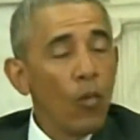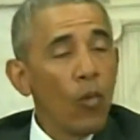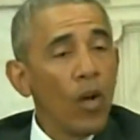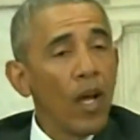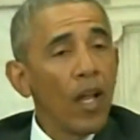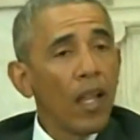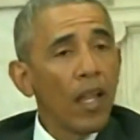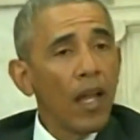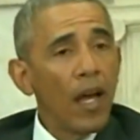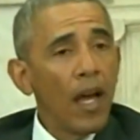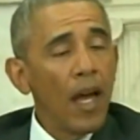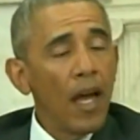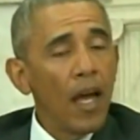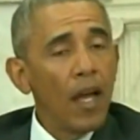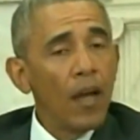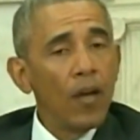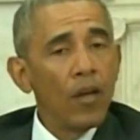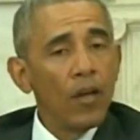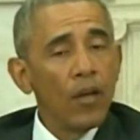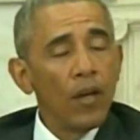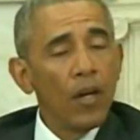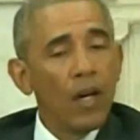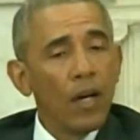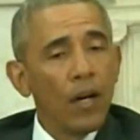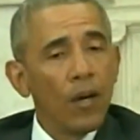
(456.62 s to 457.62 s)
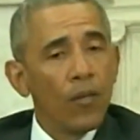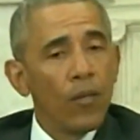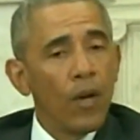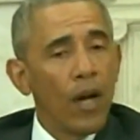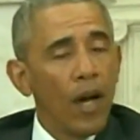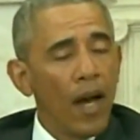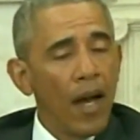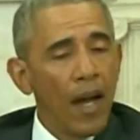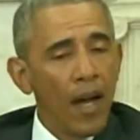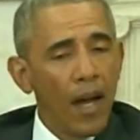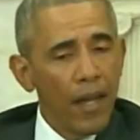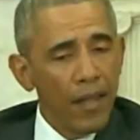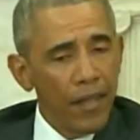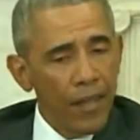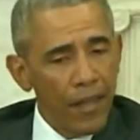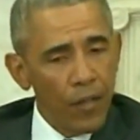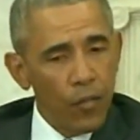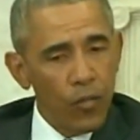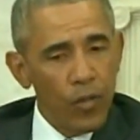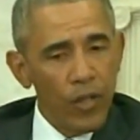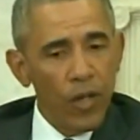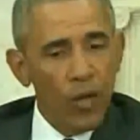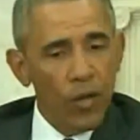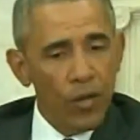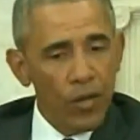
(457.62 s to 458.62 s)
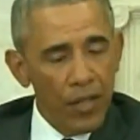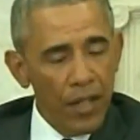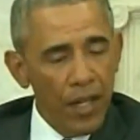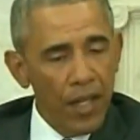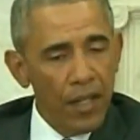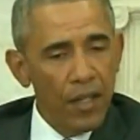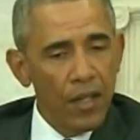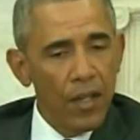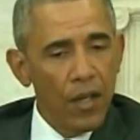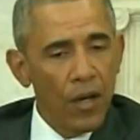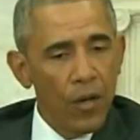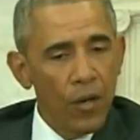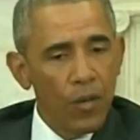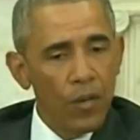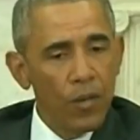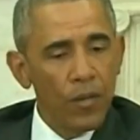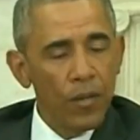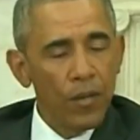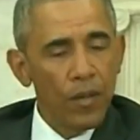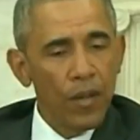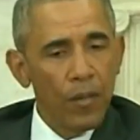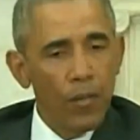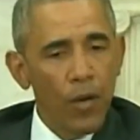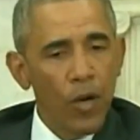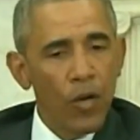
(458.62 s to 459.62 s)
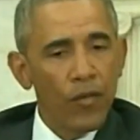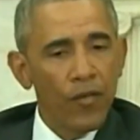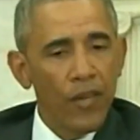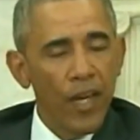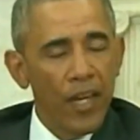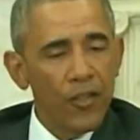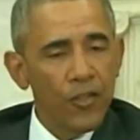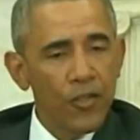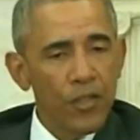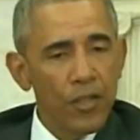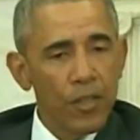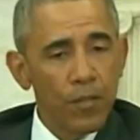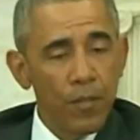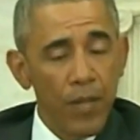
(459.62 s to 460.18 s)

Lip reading: Well, I think we don't yet know the motivations,